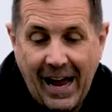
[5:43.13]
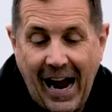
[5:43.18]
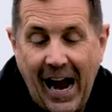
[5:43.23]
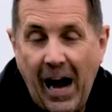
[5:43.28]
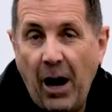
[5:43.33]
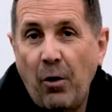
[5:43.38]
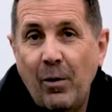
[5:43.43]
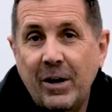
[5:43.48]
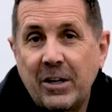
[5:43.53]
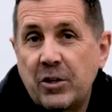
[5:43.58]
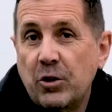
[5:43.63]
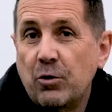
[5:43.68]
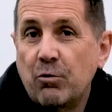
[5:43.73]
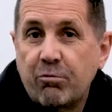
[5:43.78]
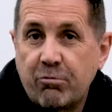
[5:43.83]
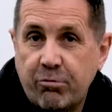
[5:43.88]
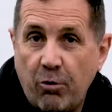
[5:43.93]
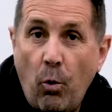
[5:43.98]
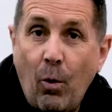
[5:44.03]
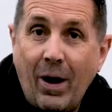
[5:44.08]
I always
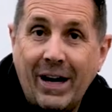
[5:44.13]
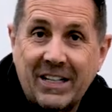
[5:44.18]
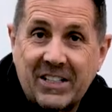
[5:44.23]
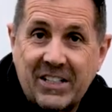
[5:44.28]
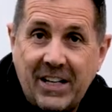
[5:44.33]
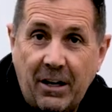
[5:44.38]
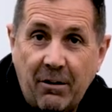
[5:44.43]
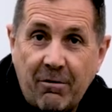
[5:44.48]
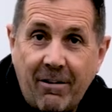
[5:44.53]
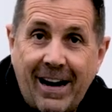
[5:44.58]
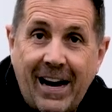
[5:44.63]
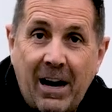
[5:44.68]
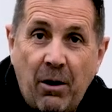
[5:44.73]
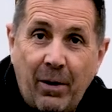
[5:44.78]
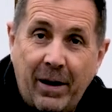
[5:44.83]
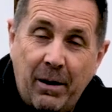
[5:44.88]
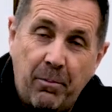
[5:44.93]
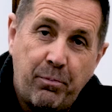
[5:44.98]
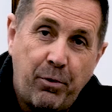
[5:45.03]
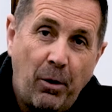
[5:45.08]
use root accelerator
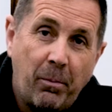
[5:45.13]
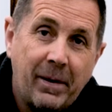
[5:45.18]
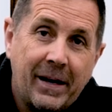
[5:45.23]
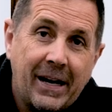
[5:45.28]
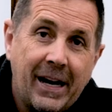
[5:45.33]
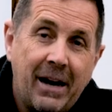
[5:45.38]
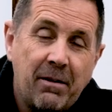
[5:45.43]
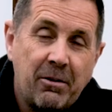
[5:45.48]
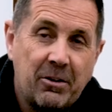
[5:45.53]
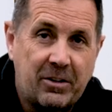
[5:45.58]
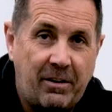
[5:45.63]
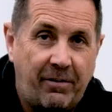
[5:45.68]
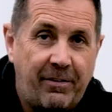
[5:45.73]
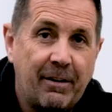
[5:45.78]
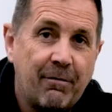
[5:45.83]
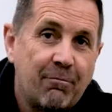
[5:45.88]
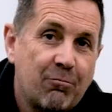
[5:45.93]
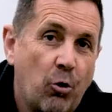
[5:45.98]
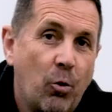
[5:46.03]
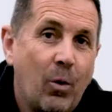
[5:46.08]
when I'm propagating because I
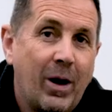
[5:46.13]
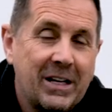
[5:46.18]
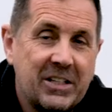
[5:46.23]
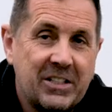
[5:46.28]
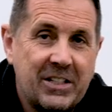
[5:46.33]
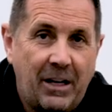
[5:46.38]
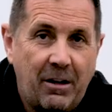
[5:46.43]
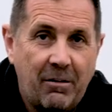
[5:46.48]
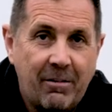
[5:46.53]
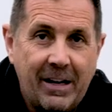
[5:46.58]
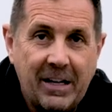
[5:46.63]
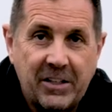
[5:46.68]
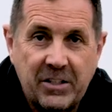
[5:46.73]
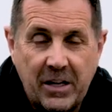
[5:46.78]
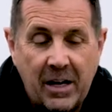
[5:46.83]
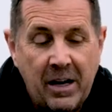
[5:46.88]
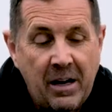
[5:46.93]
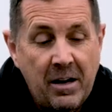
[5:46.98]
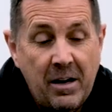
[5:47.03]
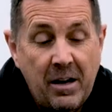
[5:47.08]
think root
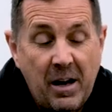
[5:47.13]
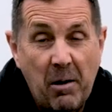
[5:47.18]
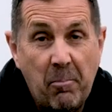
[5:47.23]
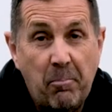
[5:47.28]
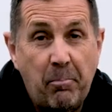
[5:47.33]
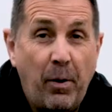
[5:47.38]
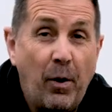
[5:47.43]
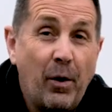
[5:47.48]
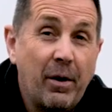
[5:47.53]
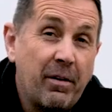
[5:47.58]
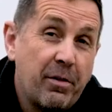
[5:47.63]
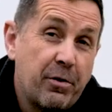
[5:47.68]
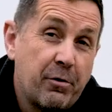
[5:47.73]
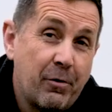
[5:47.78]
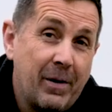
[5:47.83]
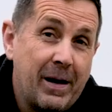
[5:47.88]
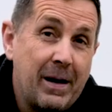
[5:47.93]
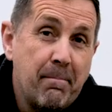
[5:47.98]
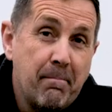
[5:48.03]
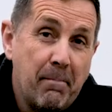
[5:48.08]
accelerator at
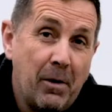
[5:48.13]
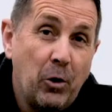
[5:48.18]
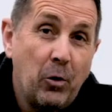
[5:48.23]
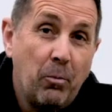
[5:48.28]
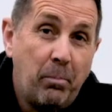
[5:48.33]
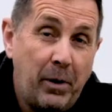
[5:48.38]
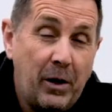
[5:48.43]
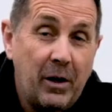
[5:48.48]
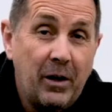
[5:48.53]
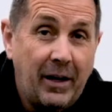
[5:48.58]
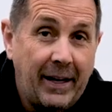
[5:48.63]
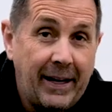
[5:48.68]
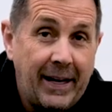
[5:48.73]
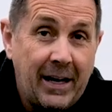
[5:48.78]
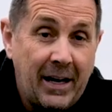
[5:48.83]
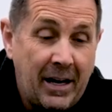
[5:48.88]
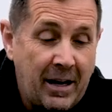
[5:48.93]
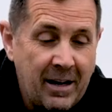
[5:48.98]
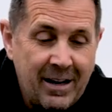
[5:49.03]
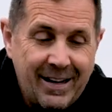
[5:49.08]
0.3 mil per
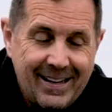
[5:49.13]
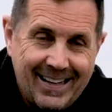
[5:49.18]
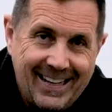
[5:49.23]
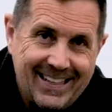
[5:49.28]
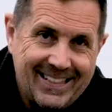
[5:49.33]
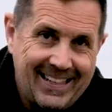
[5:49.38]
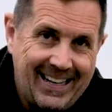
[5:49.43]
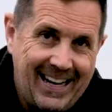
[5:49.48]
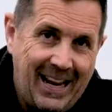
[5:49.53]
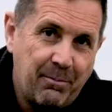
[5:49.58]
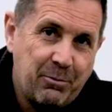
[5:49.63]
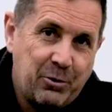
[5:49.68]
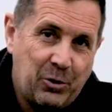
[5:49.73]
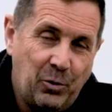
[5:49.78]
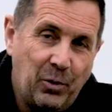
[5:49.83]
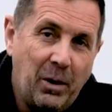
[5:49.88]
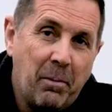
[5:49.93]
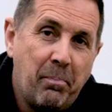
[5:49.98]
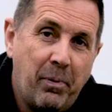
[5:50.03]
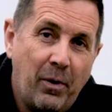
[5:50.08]
litre is an
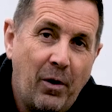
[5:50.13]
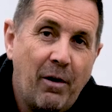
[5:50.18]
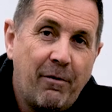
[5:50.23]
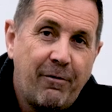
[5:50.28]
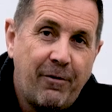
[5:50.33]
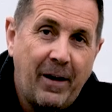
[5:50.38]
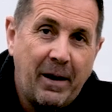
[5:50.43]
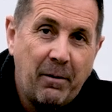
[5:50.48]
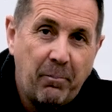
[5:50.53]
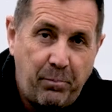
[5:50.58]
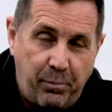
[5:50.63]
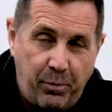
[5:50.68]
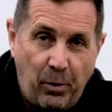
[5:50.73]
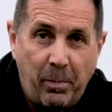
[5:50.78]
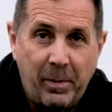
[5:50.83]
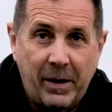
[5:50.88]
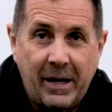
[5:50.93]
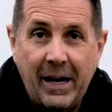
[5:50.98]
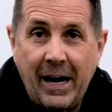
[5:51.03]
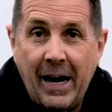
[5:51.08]
absolutely perfect
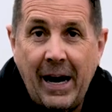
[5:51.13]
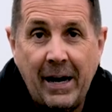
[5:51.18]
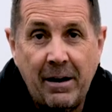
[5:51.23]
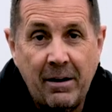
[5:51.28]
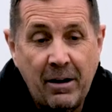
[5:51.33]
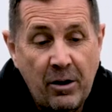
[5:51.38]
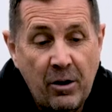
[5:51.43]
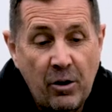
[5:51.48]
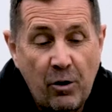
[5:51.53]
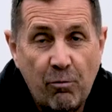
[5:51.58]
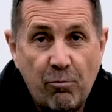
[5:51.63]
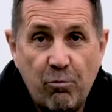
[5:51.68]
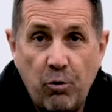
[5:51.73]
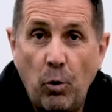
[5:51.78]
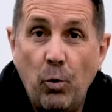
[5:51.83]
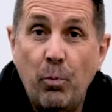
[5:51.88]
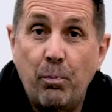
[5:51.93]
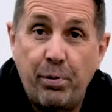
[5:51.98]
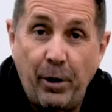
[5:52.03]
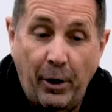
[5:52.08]
propagating
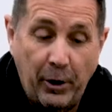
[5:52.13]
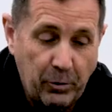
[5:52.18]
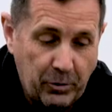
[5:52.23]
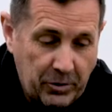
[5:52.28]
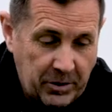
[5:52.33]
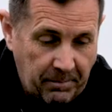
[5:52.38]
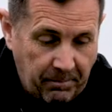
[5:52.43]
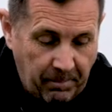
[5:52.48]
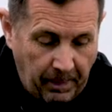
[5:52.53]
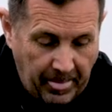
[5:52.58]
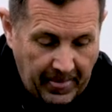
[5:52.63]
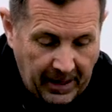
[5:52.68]
root product.